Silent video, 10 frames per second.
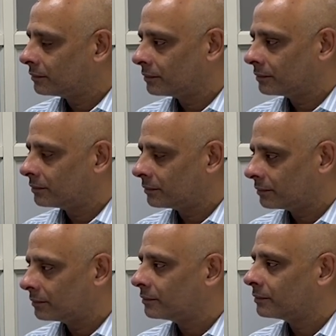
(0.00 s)

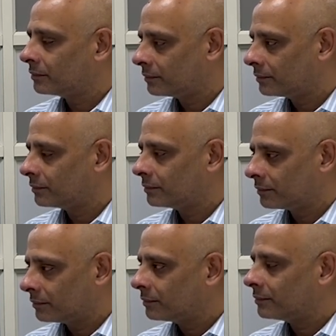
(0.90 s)

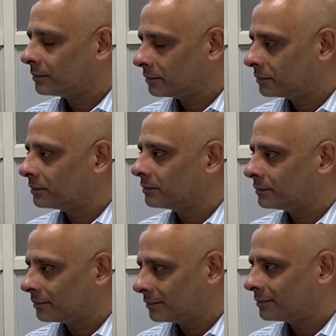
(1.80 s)

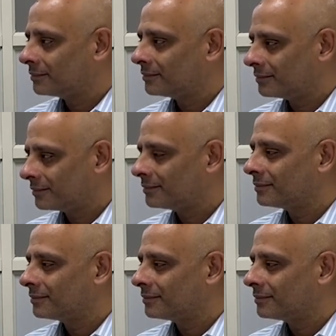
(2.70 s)
(not speaking)